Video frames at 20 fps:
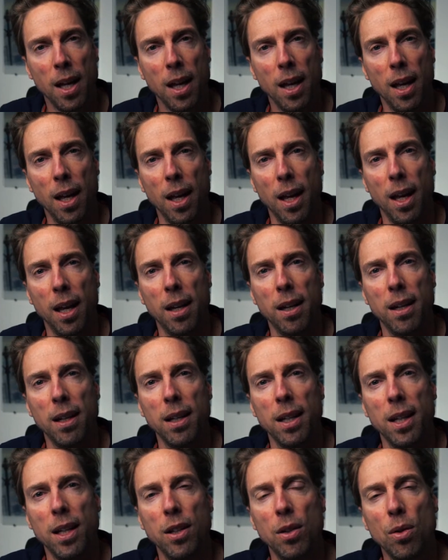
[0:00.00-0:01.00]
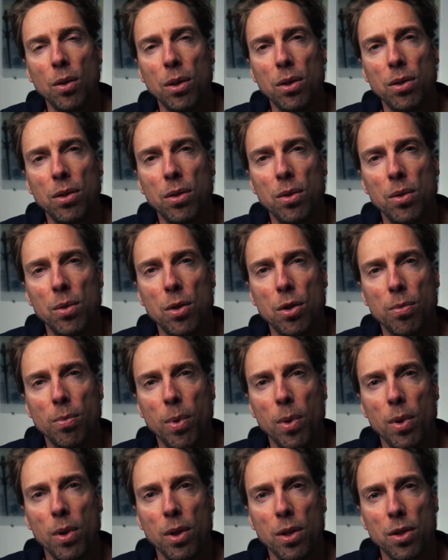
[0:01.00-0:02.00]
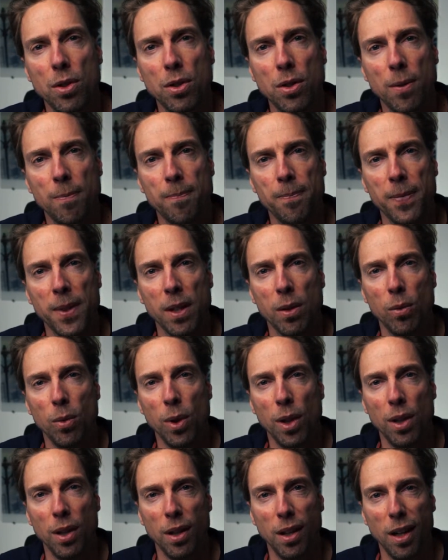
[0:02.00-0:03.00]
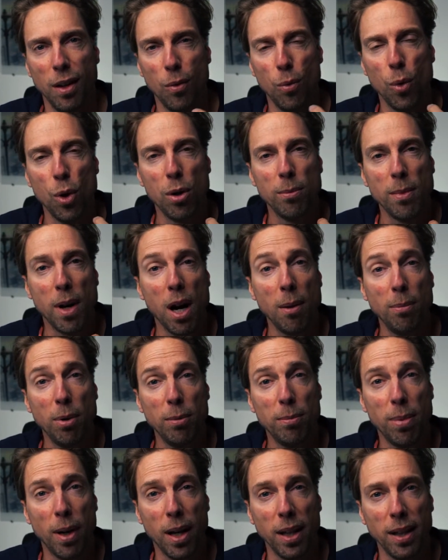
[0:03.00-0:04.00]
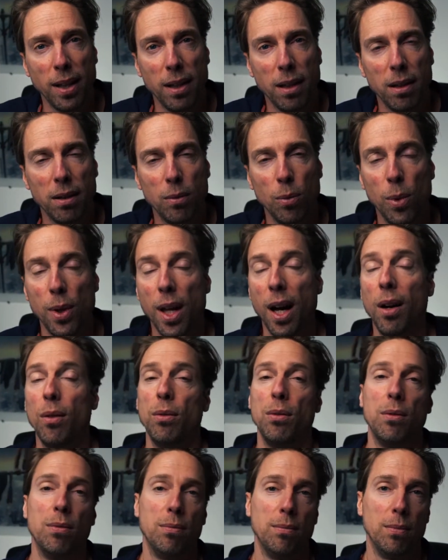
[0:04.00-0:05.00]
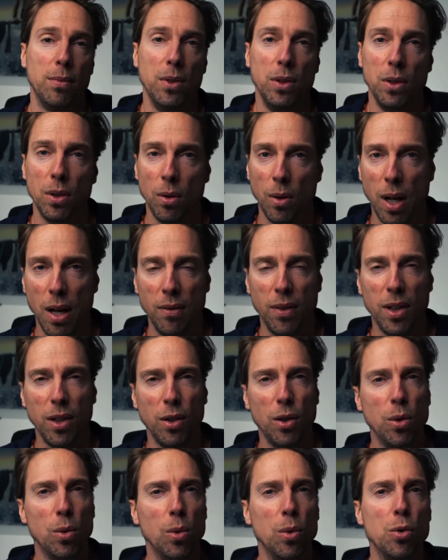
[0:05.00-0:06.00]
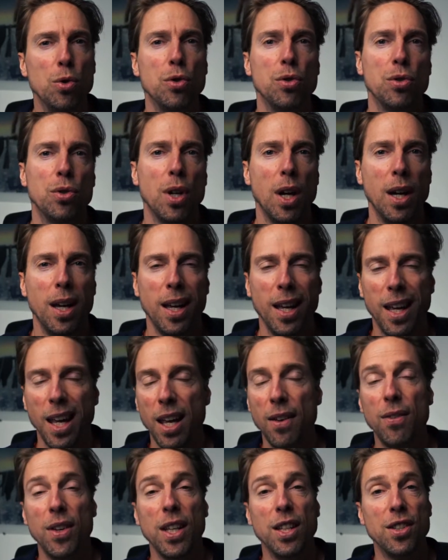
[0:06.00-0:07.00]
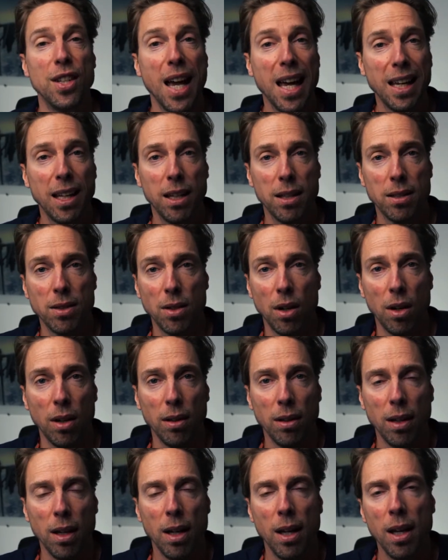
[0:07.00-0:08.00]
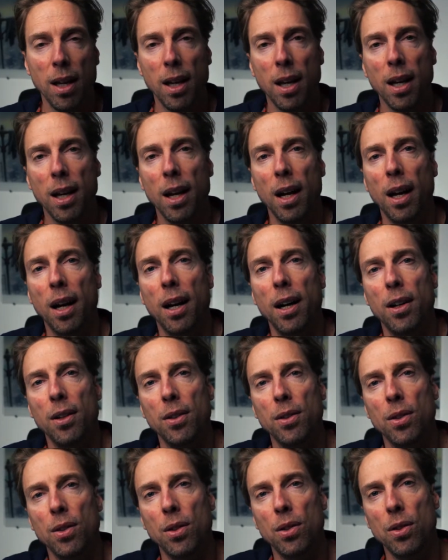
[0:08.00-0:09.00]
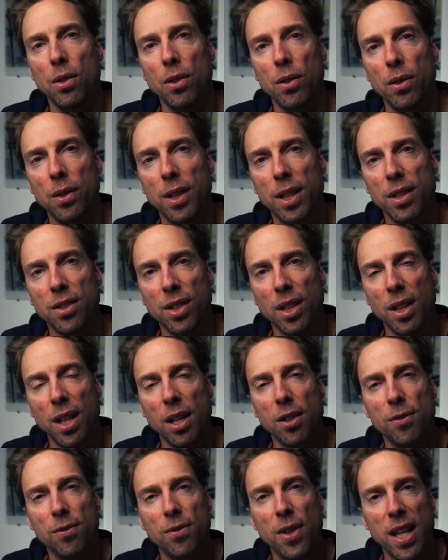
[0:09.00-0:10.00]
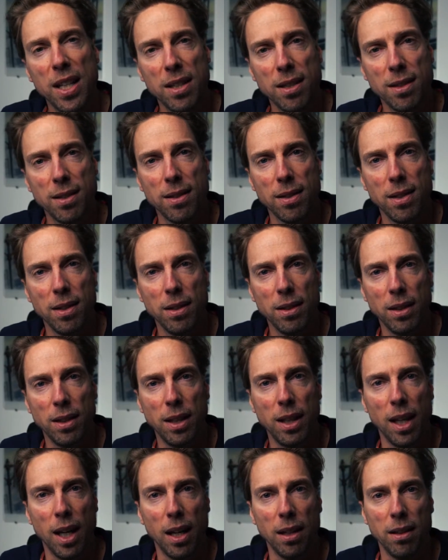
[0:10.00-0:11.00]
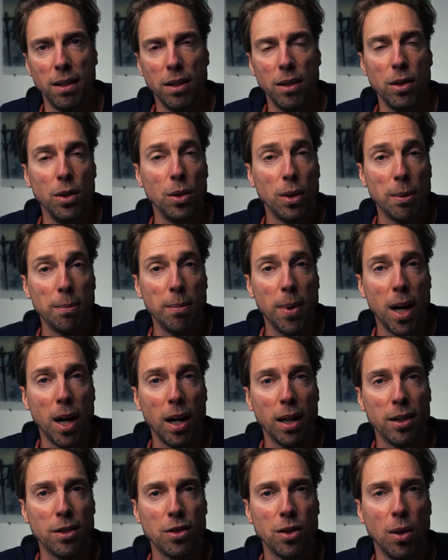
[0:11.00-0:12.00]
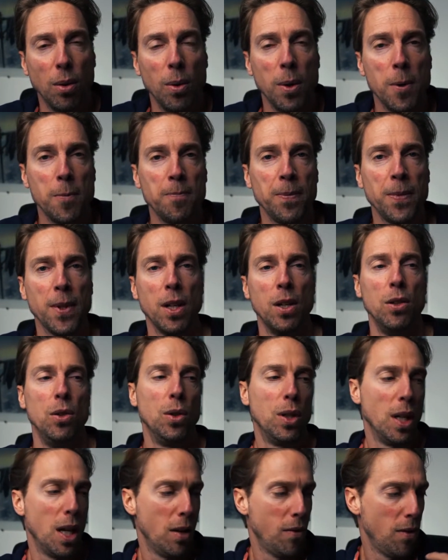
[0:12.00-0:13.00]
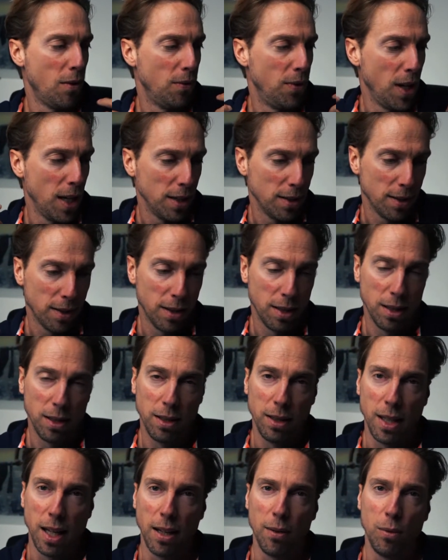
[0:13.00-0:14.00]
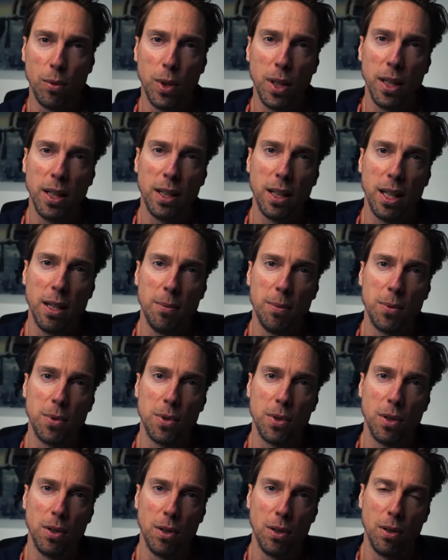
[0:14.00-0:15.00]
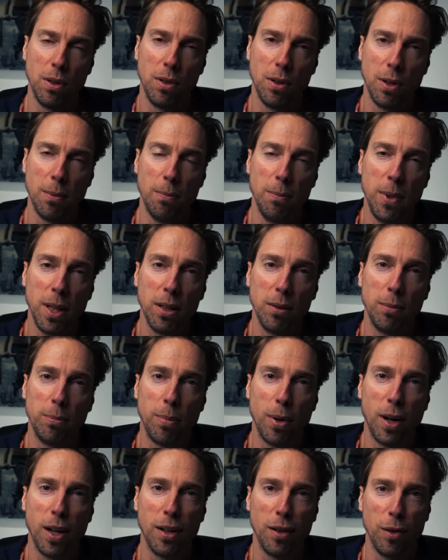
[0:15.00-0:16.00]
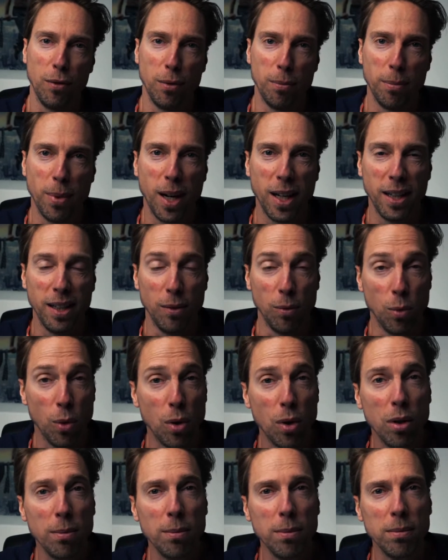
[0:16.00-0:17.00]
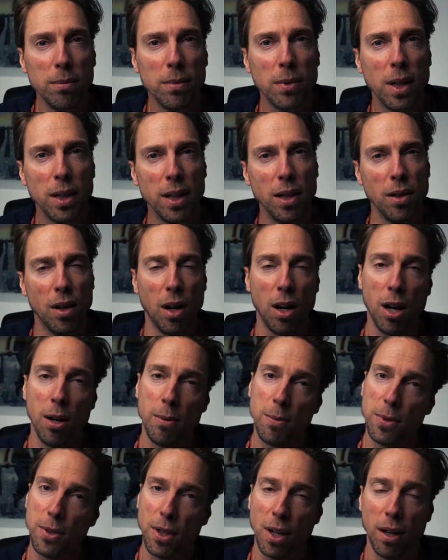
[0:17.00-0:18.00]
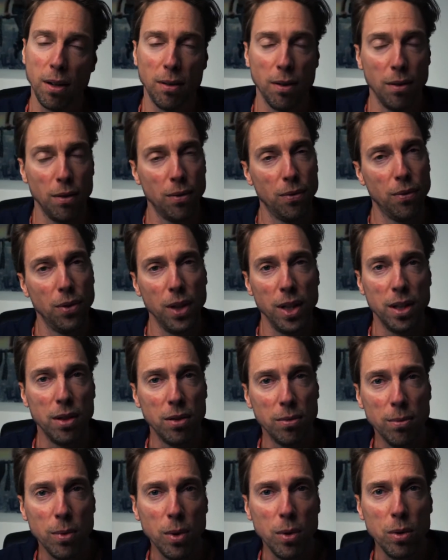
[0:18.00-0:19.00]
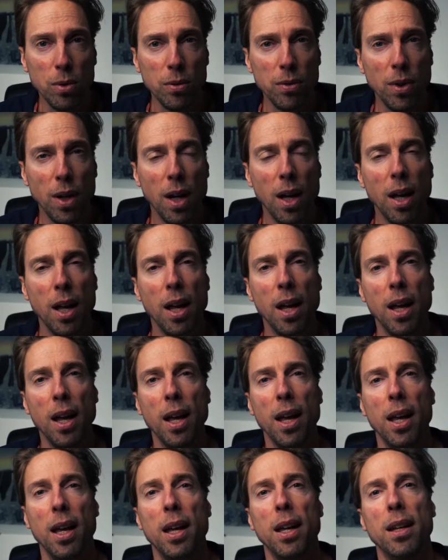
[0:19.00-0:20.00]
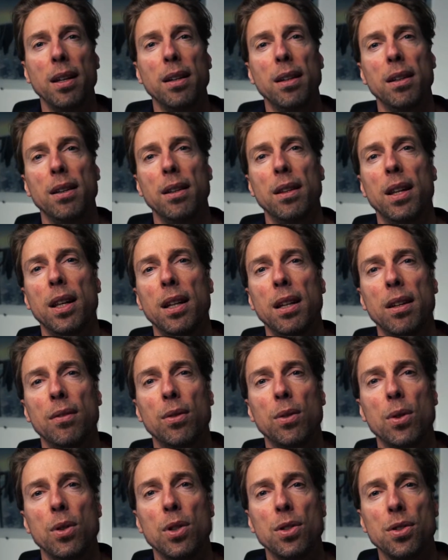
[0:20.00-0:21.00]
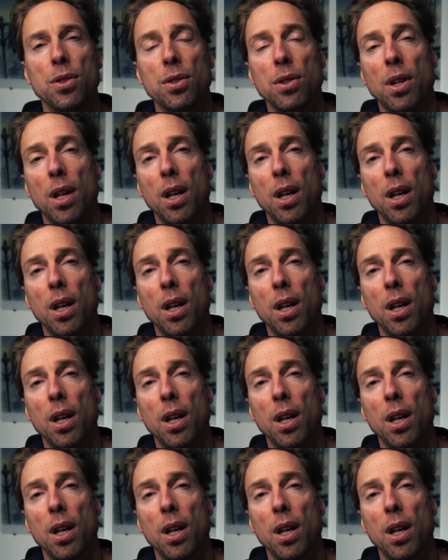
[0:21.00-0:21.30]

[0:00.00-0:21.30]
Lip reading: And in order to do sports with a warm upper body without having huge heavy jackets on, there's a lot of vests that you can buy. So you can have a vest that really keeps the middle part of the body warm, the arms are free to move, and then of course